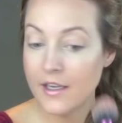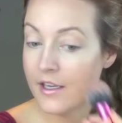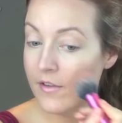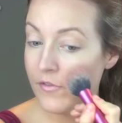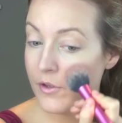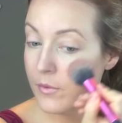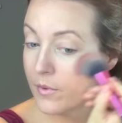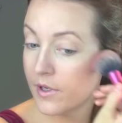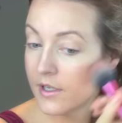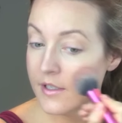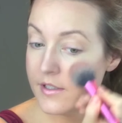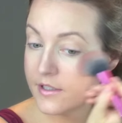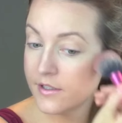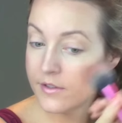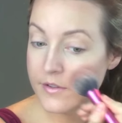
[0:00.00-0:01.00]
If you wanted
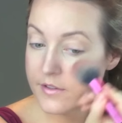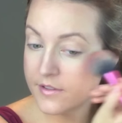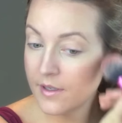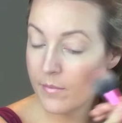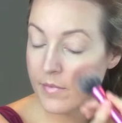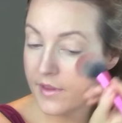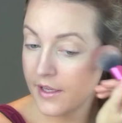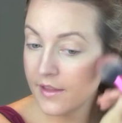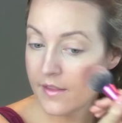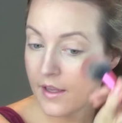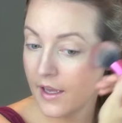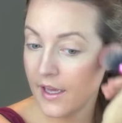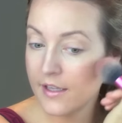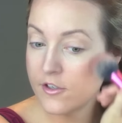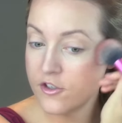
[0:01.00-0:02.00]
to use something that
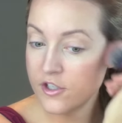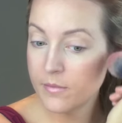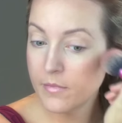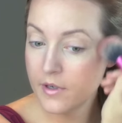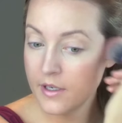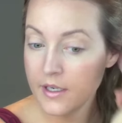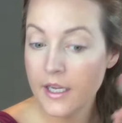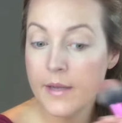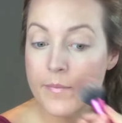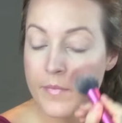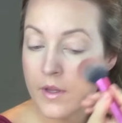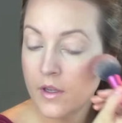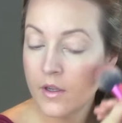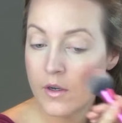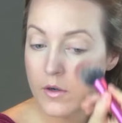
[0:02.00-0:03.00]
had shimmer in it
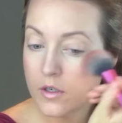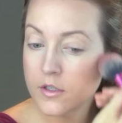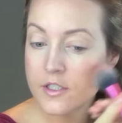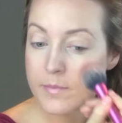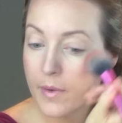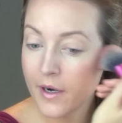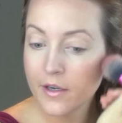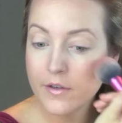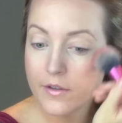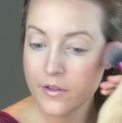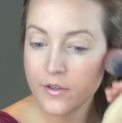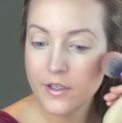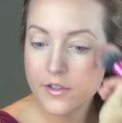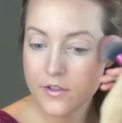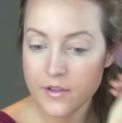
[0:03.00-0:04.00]
or sparkle,
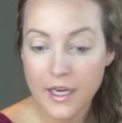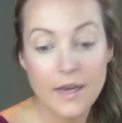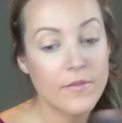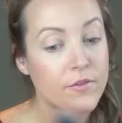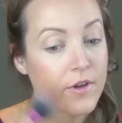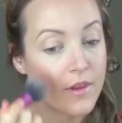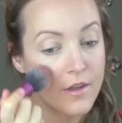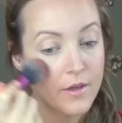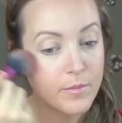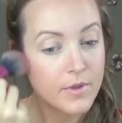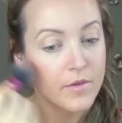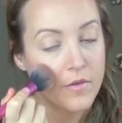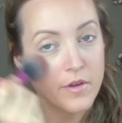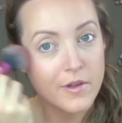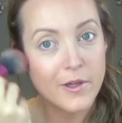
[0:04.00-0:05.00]
you could do that for a little bit
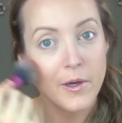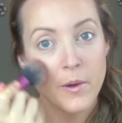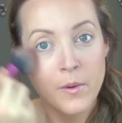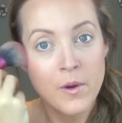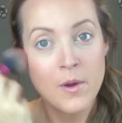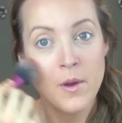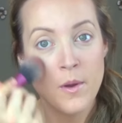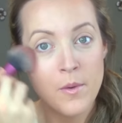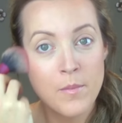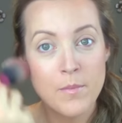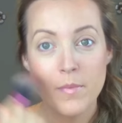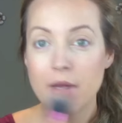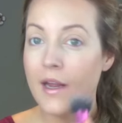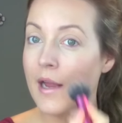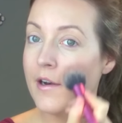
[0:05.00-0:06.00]
of glow,
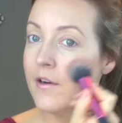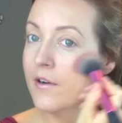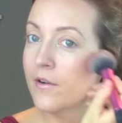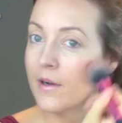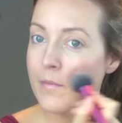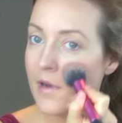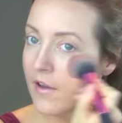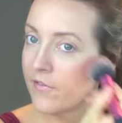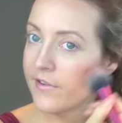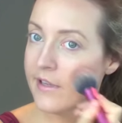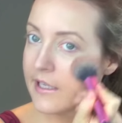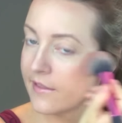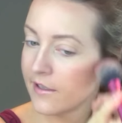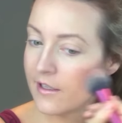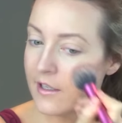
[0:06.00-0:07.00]
but I don't know, I'm not
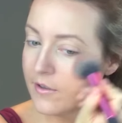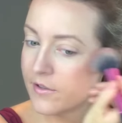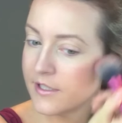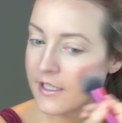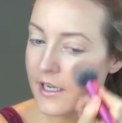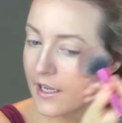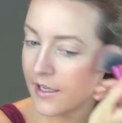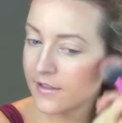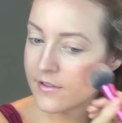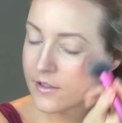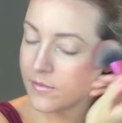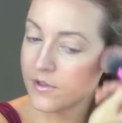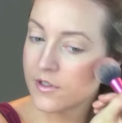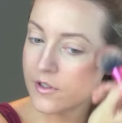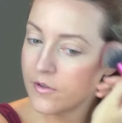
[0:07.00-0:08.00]
feeling the glow today, so
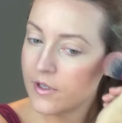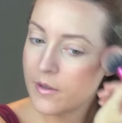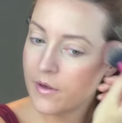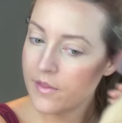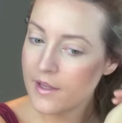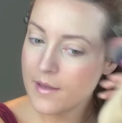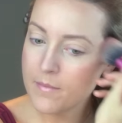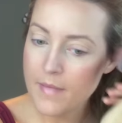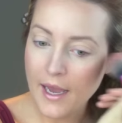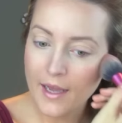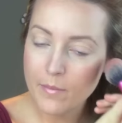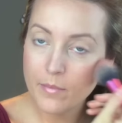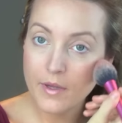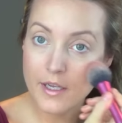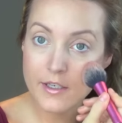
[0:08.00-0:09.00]
I'm just going with a
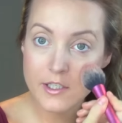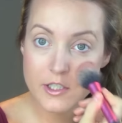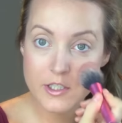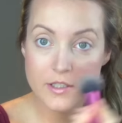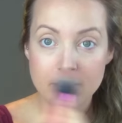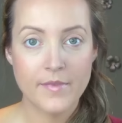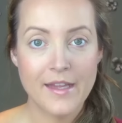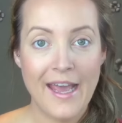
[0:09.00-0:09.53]
matte blush.